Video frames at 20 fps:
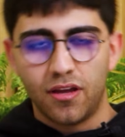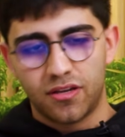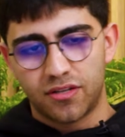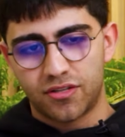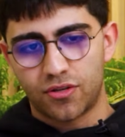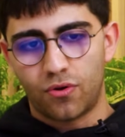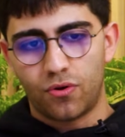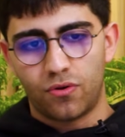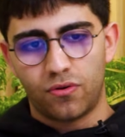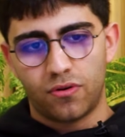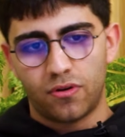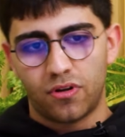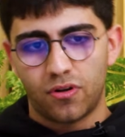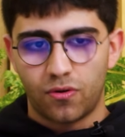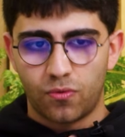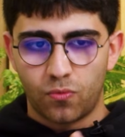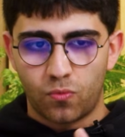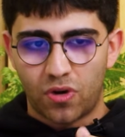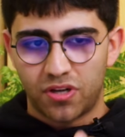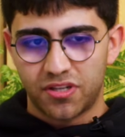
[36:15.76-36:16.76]
So
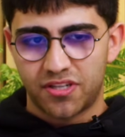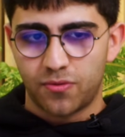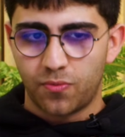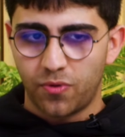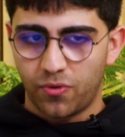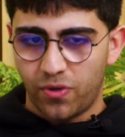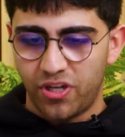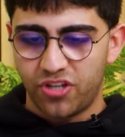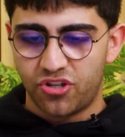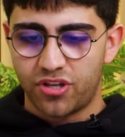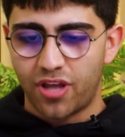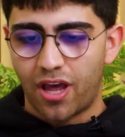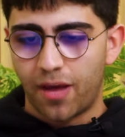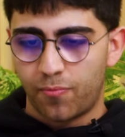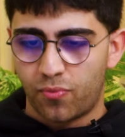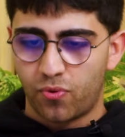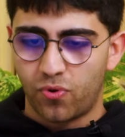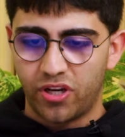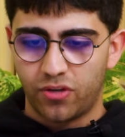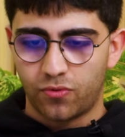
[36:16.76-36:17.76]
once we reach
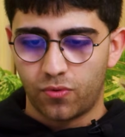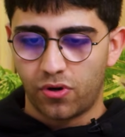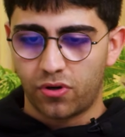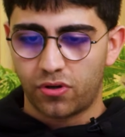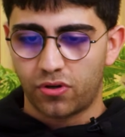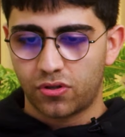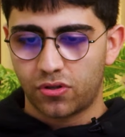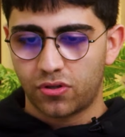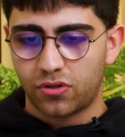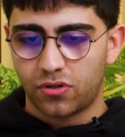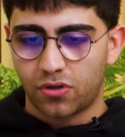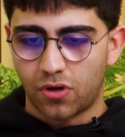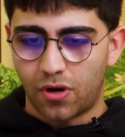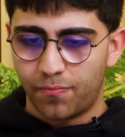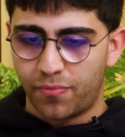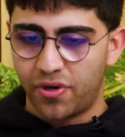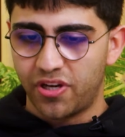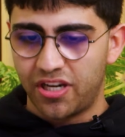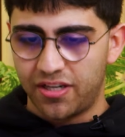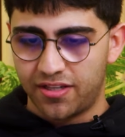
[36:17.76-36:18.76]
that point where
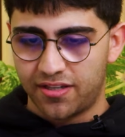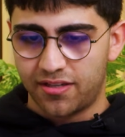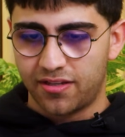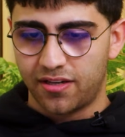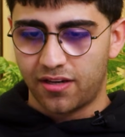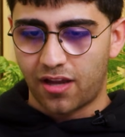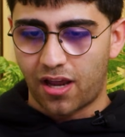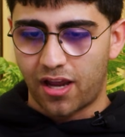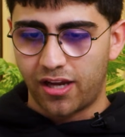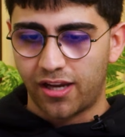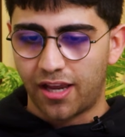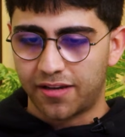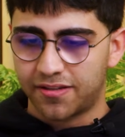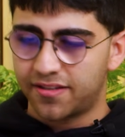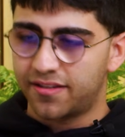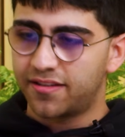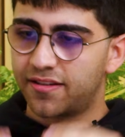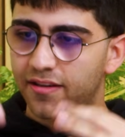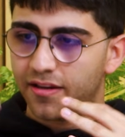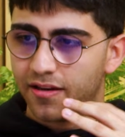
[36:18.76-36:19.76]
companies, I
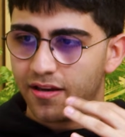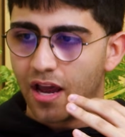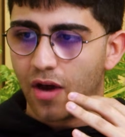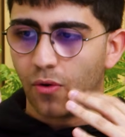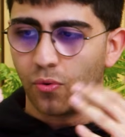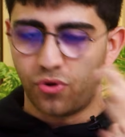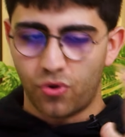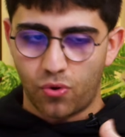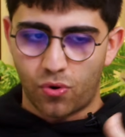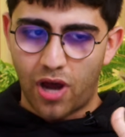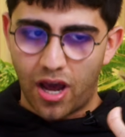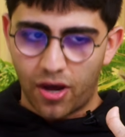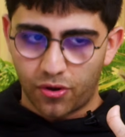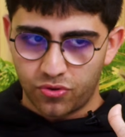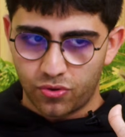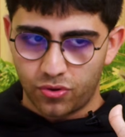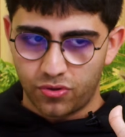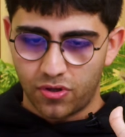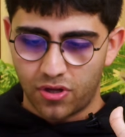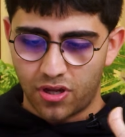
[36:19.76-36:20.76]
guess, now know how
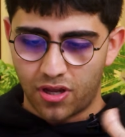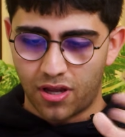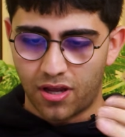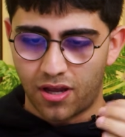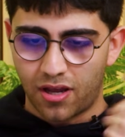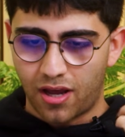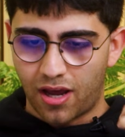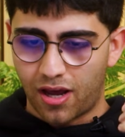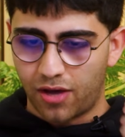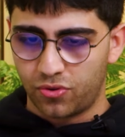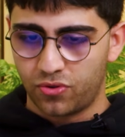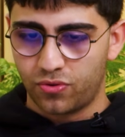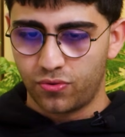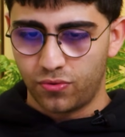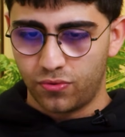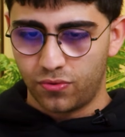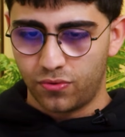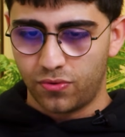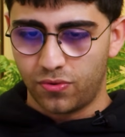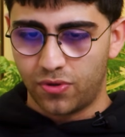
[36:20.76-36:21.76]

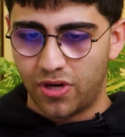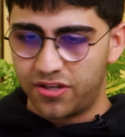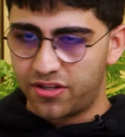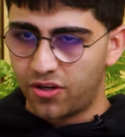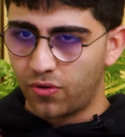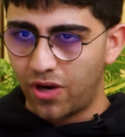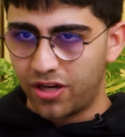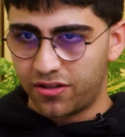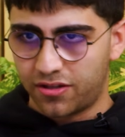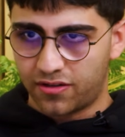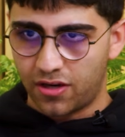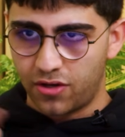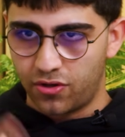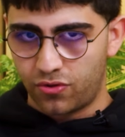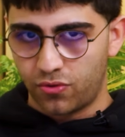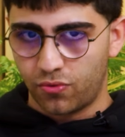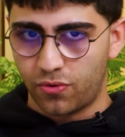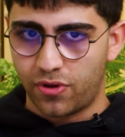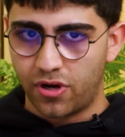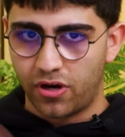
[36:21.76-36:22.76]
to integrate it
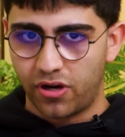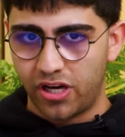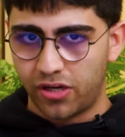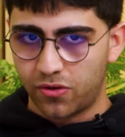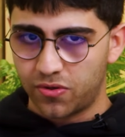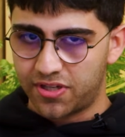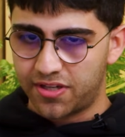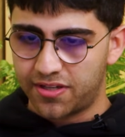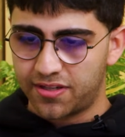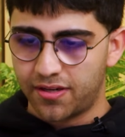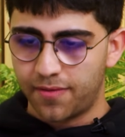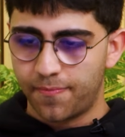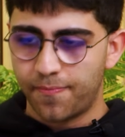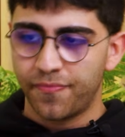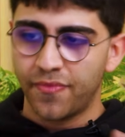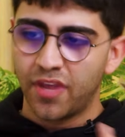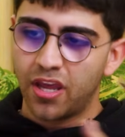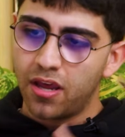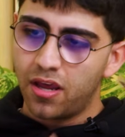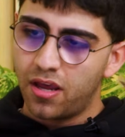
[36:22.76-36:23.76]
into their ecosystem,
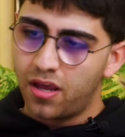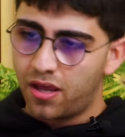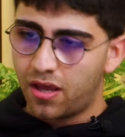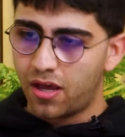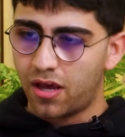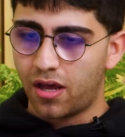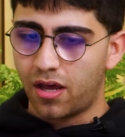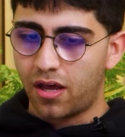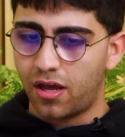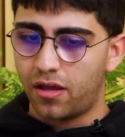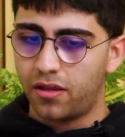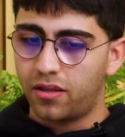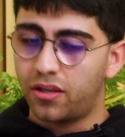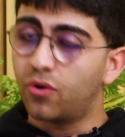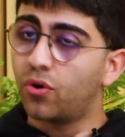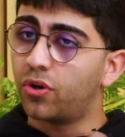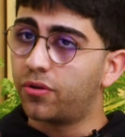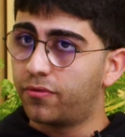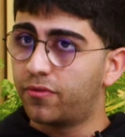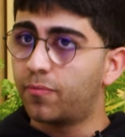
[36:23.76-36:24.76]

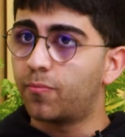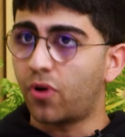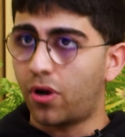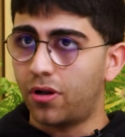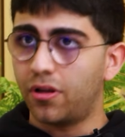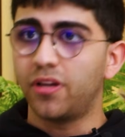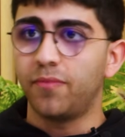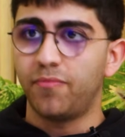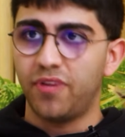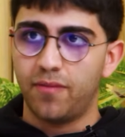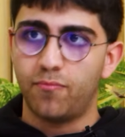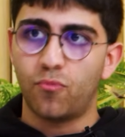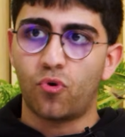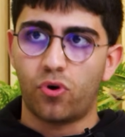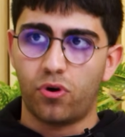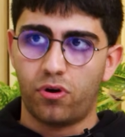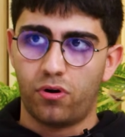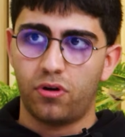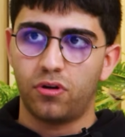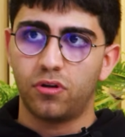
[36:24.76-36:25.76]
there would probably be
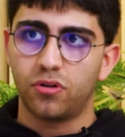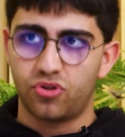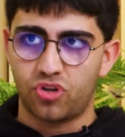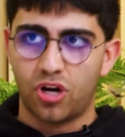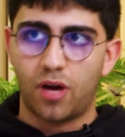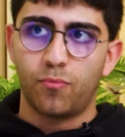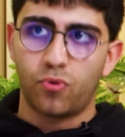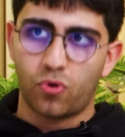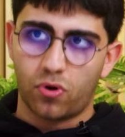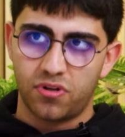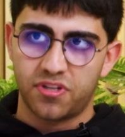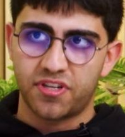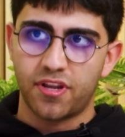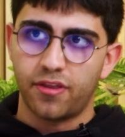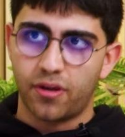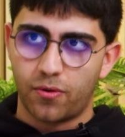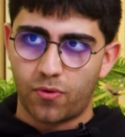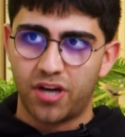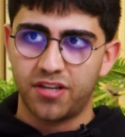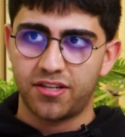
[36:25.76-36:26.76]
more job roles in
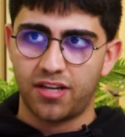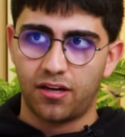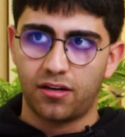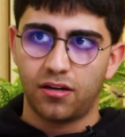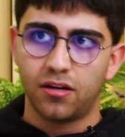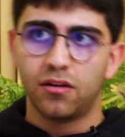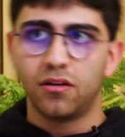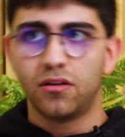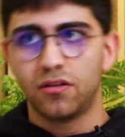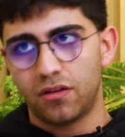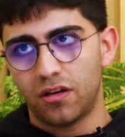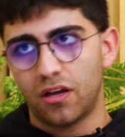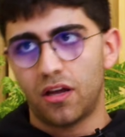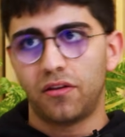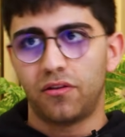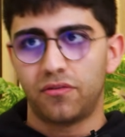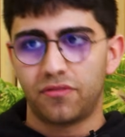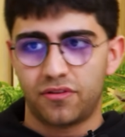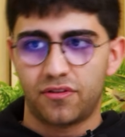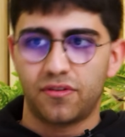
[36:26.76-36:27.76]
the rising,
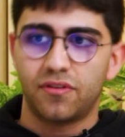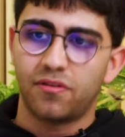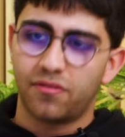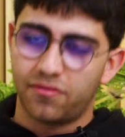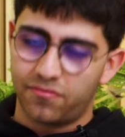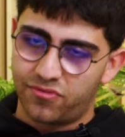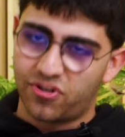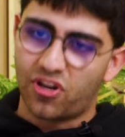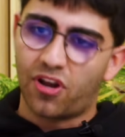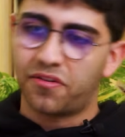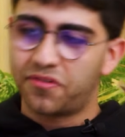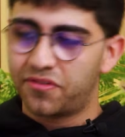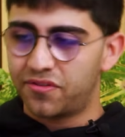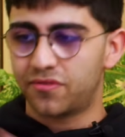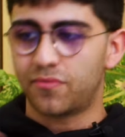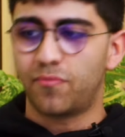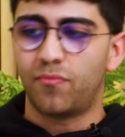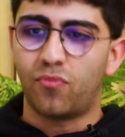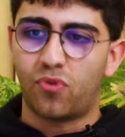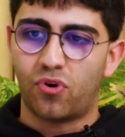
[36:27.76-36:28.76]
and
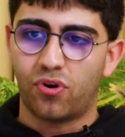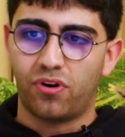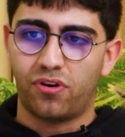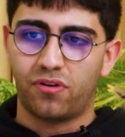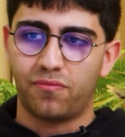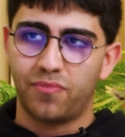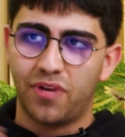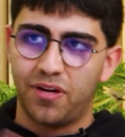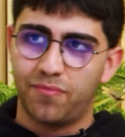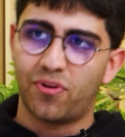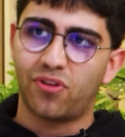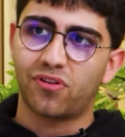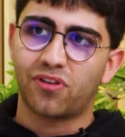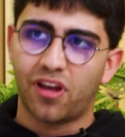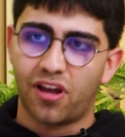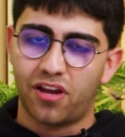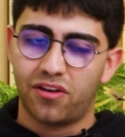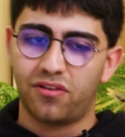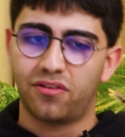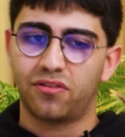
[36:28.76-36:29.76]
thus more people
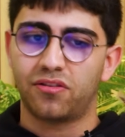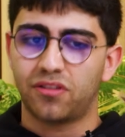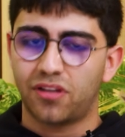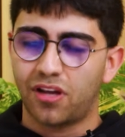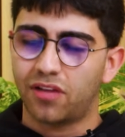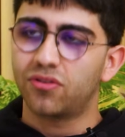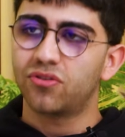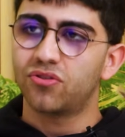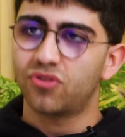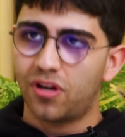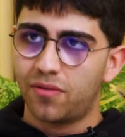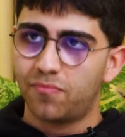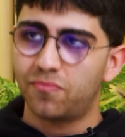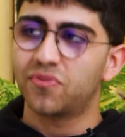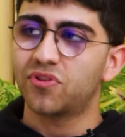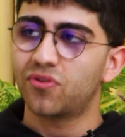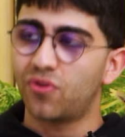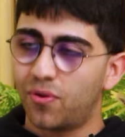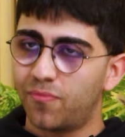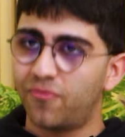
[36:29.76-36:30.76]
can get
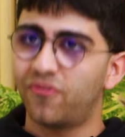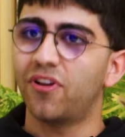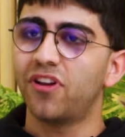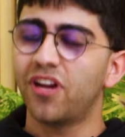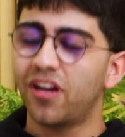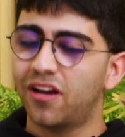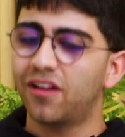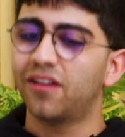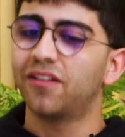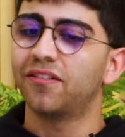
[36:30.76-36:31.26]
jobs, hopefully.